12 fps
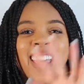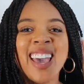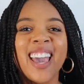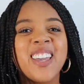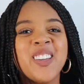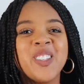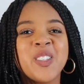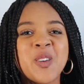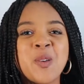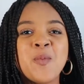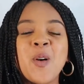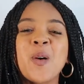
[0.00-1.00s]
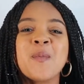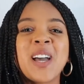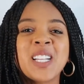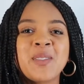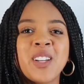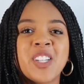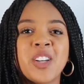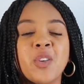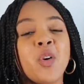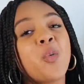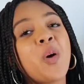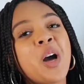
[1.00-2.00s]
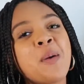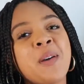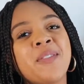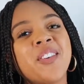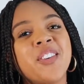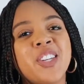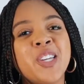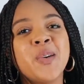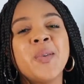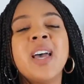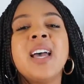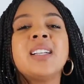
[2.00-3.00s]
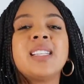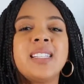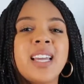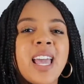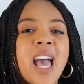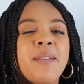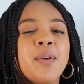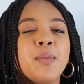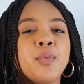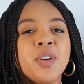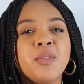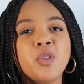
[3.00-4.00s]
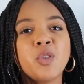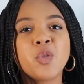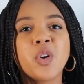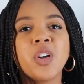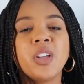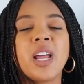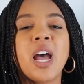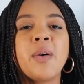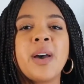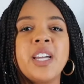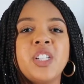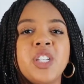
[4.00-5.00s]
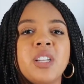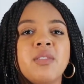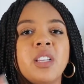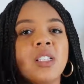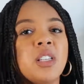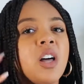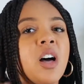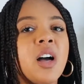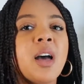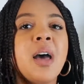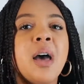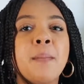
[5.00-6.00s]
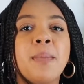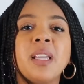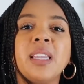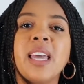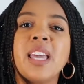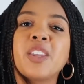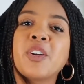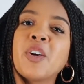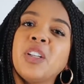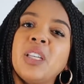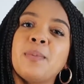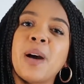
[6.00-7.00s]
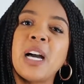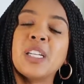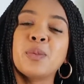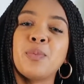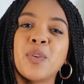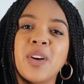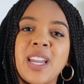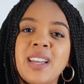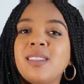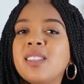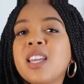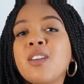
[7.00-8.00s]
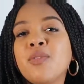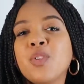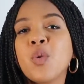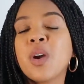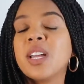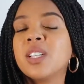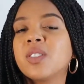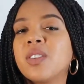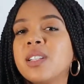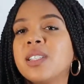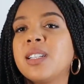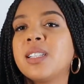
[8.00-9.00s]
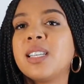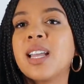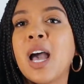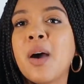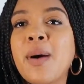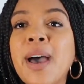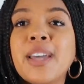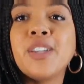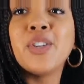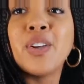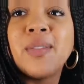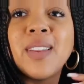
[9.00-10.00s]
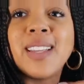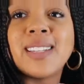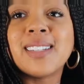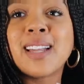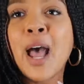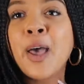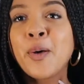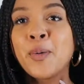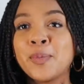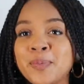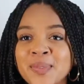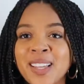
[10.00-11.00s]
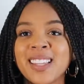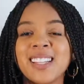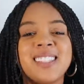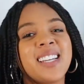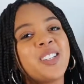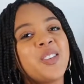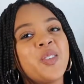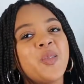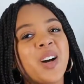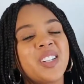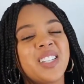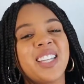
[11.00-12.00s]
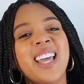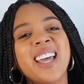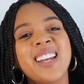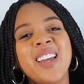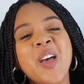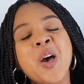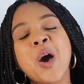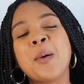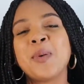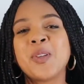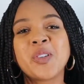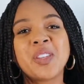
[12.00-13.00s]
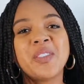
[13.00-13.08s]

Hey YouTube, welcome back to my channel, or welcome if you're new. Today I have a brief tutorial on how I achieve these long butt length curly box braids. If you are interested in seeing how I achieved this style, then stay tuned and watch to the end. Hope you enjoy the